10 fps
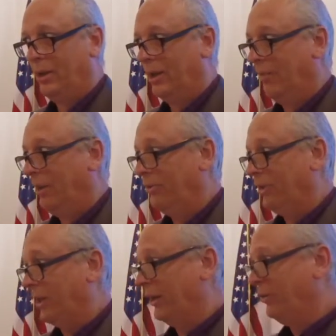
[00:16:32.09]
That means
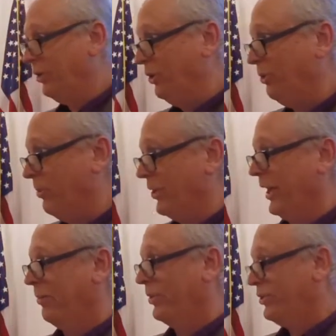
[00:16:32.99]
that they knew what
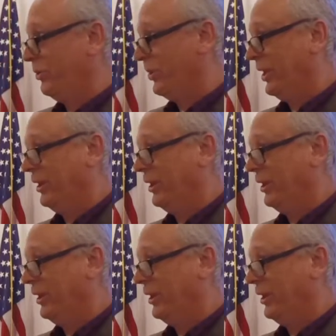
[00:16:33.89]
they were doing.